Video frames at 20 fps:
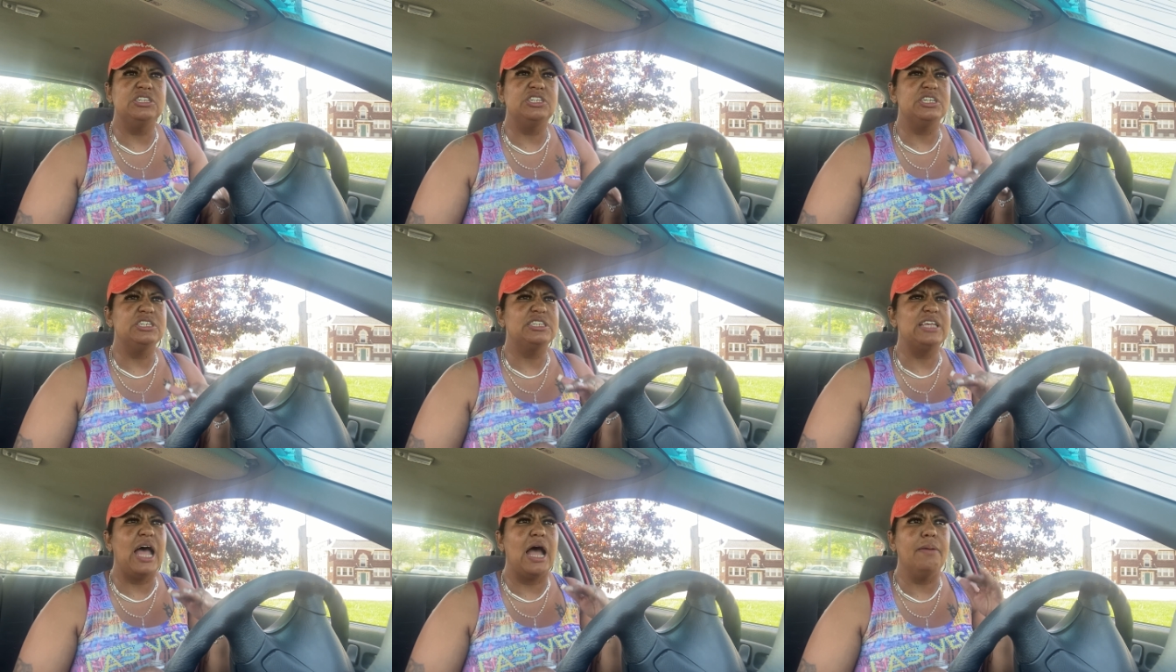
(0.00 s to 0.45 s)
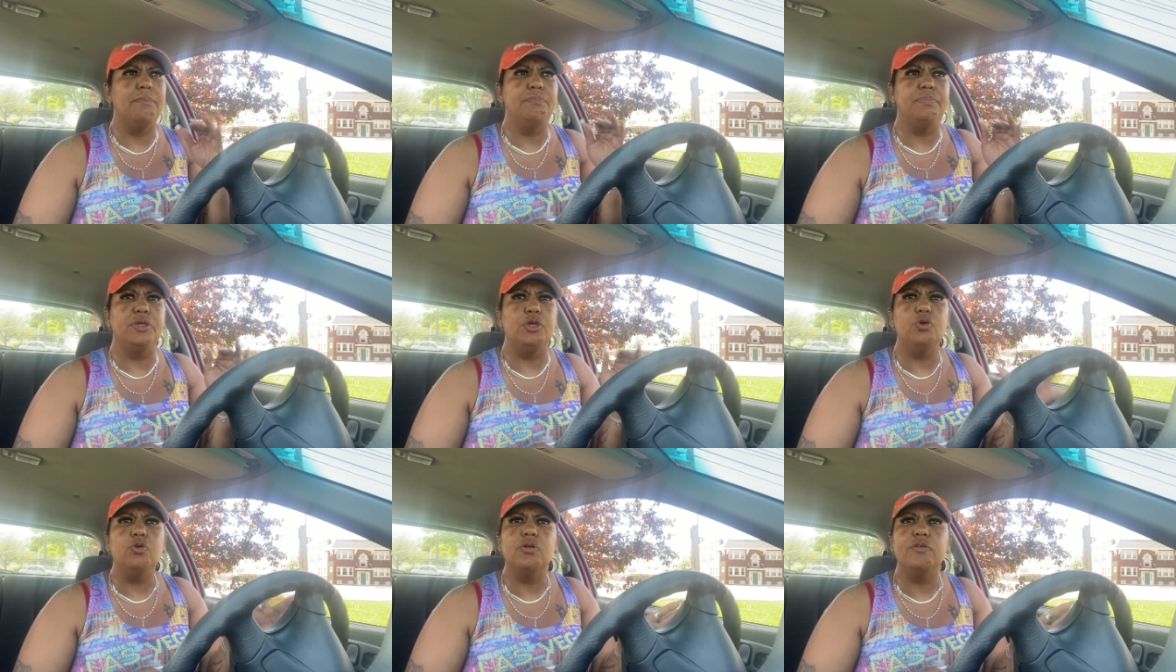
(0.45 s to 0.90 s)
Just how
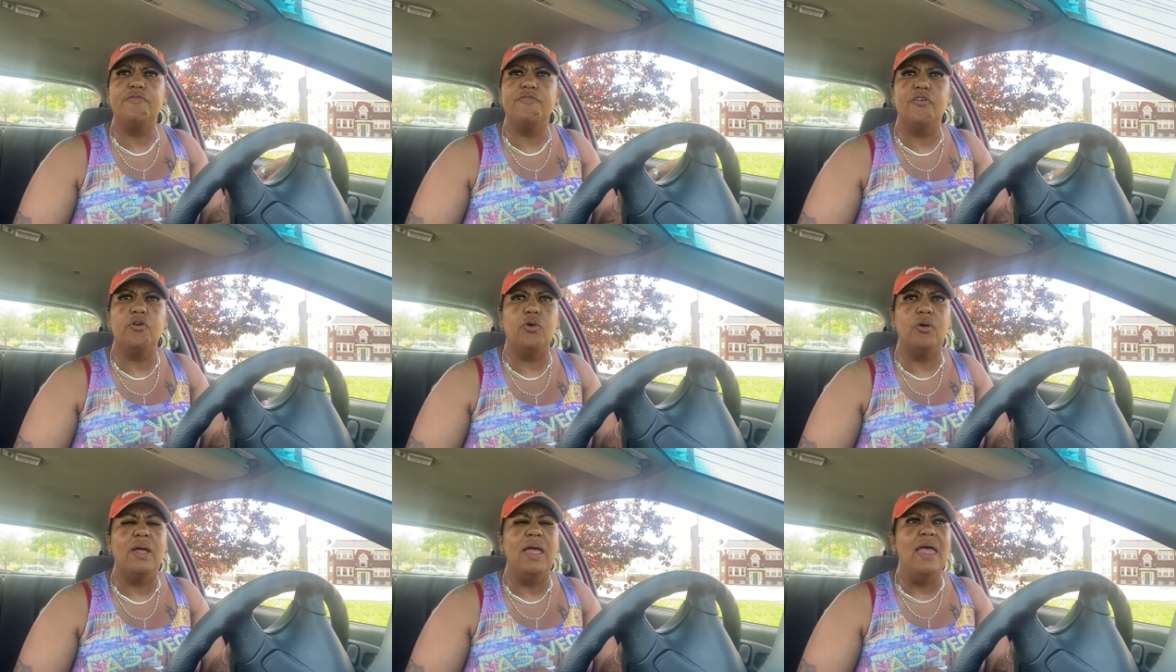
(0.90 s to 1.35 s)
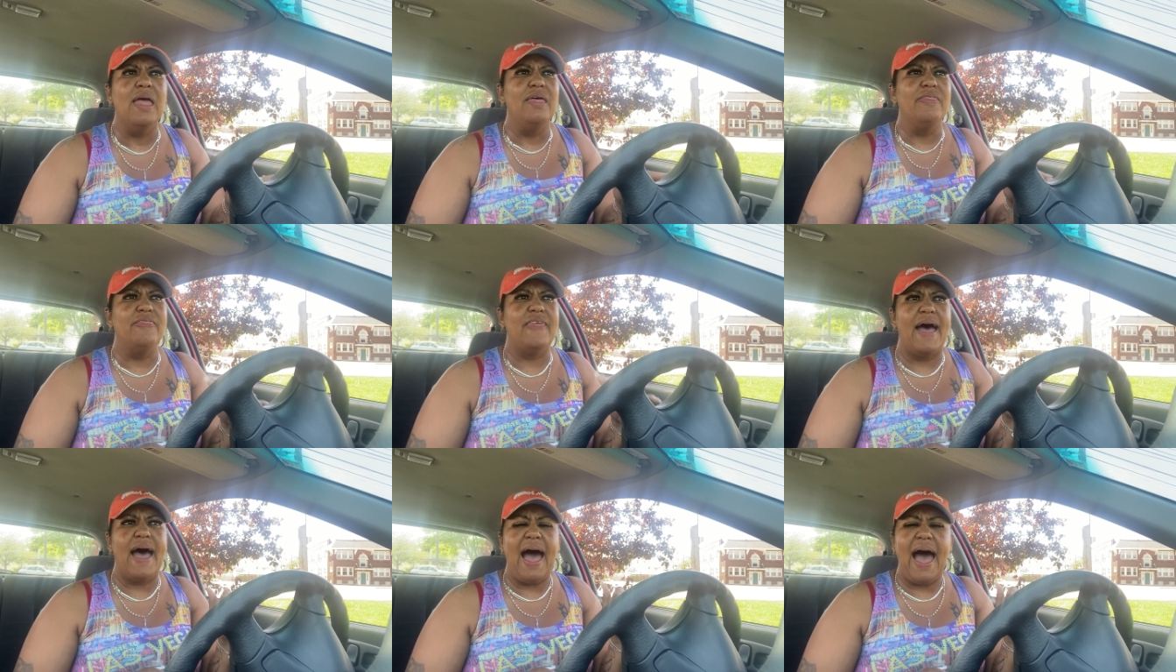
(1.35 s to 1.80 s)
beautiful
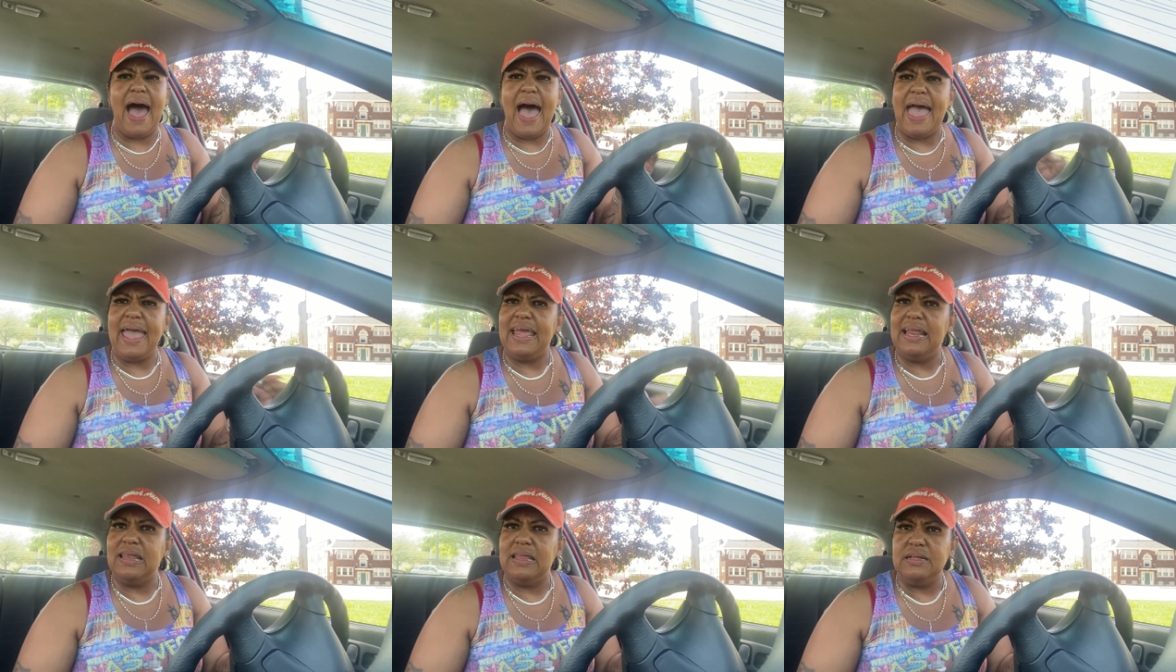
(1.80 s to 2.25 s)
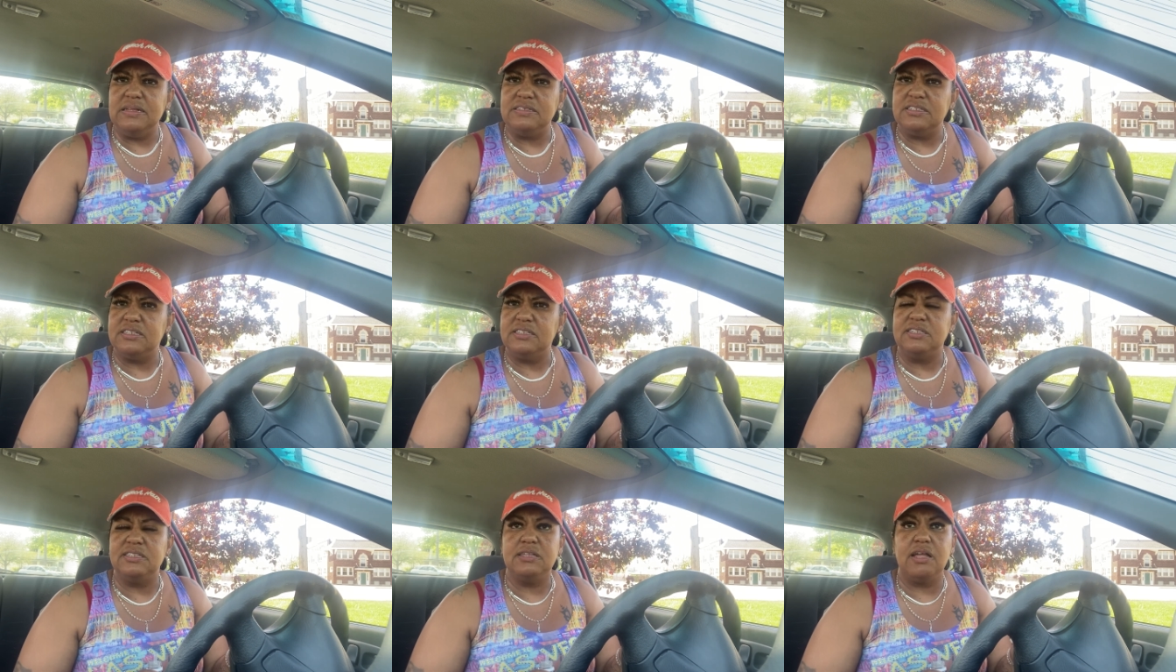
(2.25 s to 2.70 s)
the
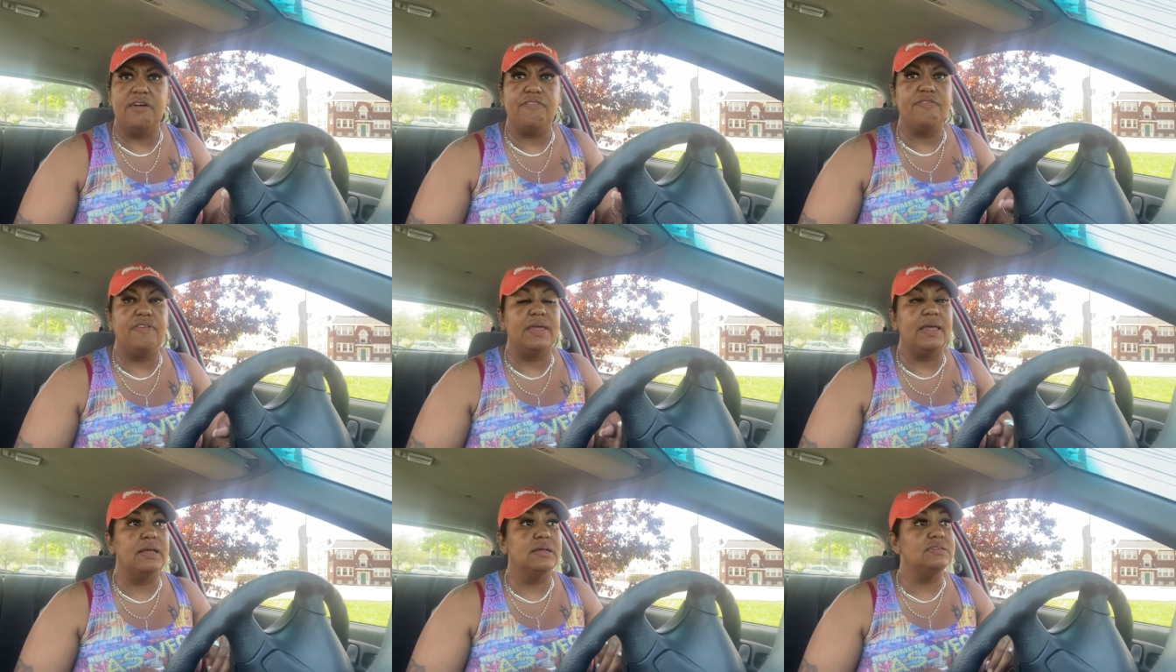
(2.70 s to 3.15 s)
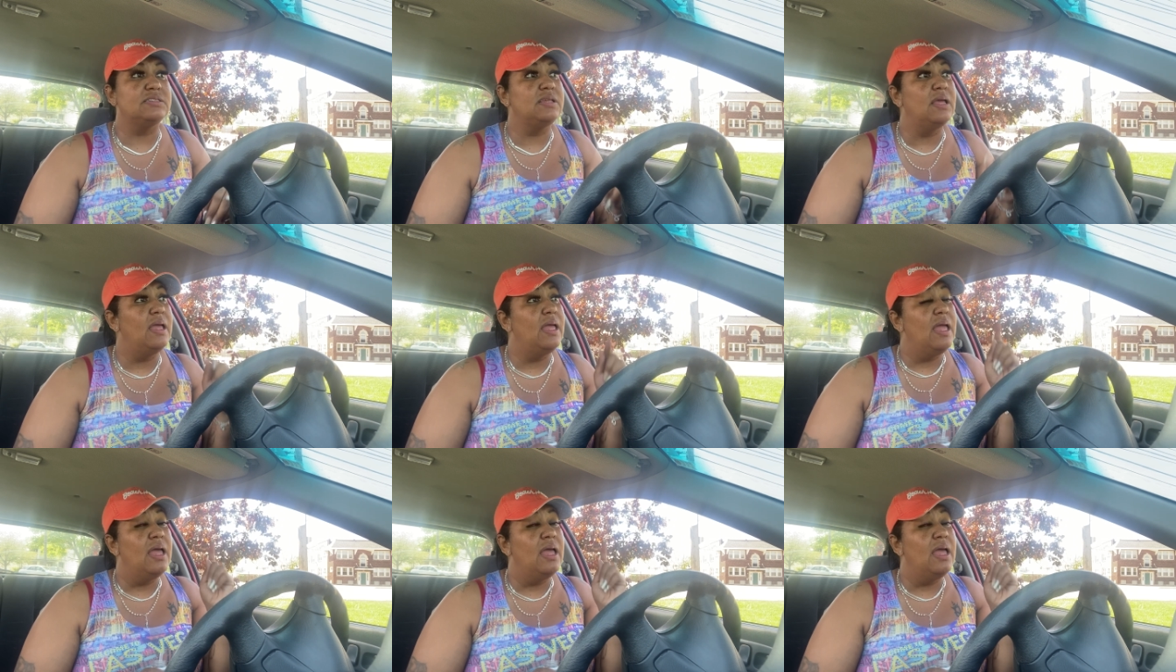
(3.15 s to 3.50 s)
islands and stuff is.